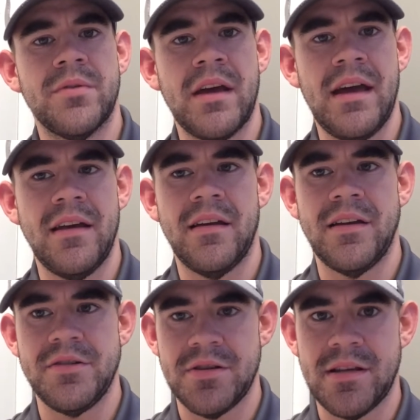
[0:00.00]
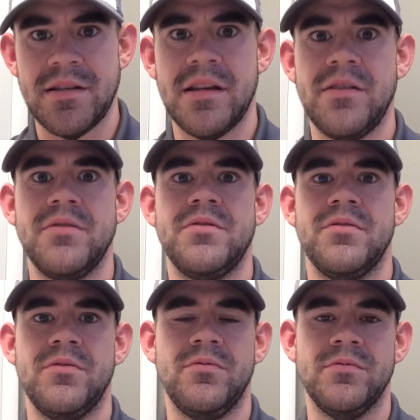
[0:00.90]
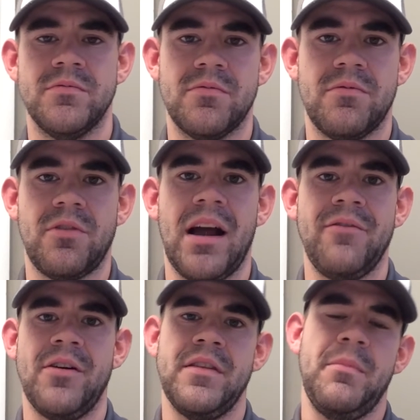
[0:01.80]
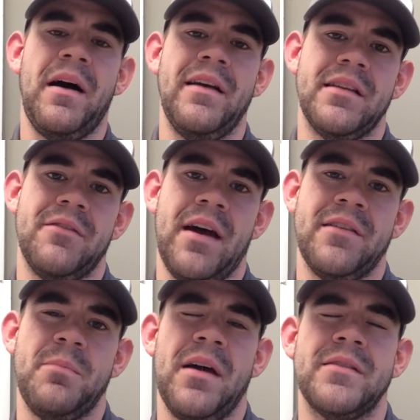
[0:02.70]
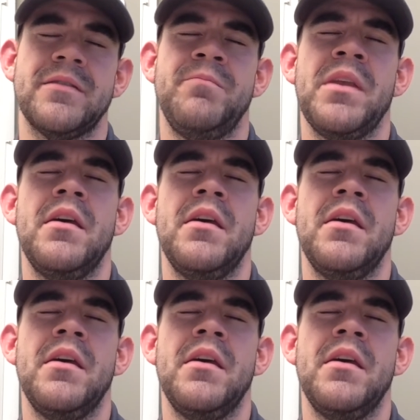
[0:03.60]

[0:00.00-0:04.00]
okay, and just continue to thrive on the positive aspects.